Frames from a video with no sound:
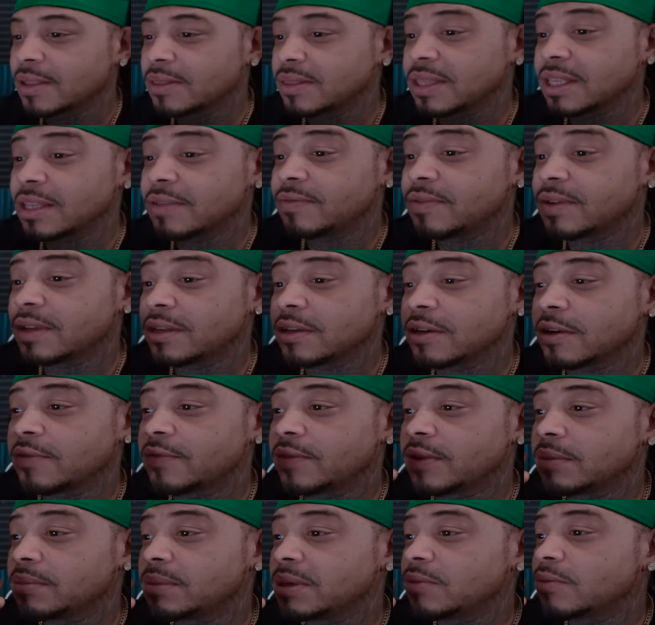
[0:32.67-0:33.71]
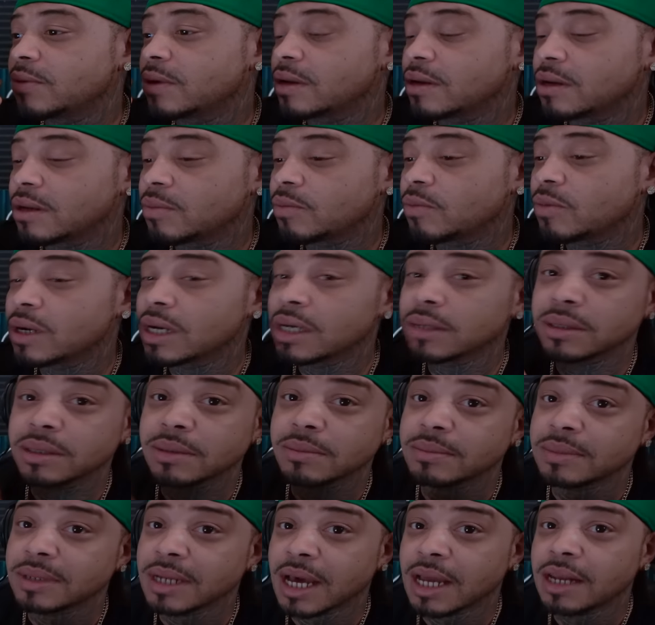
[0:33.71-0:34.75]
this video finna be one of them ones
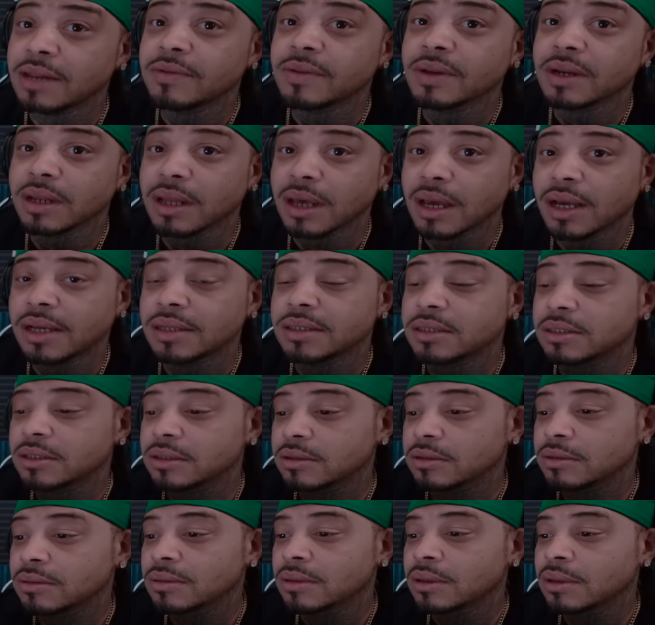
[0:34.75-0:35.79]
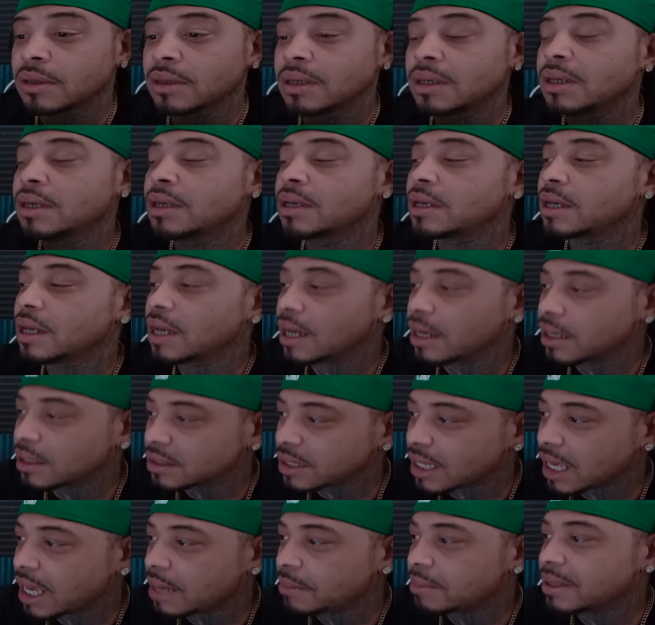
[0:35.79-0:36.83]
I'm not even lying to you. And
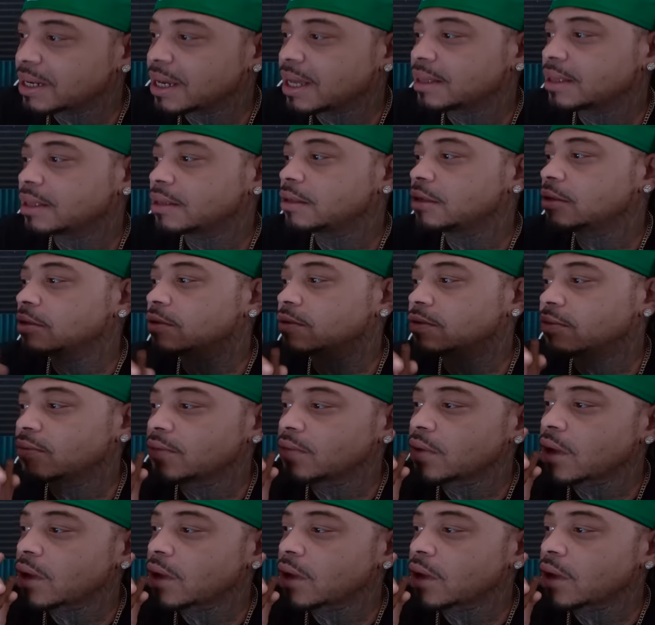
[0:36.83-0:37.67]
it's aiming at the youth.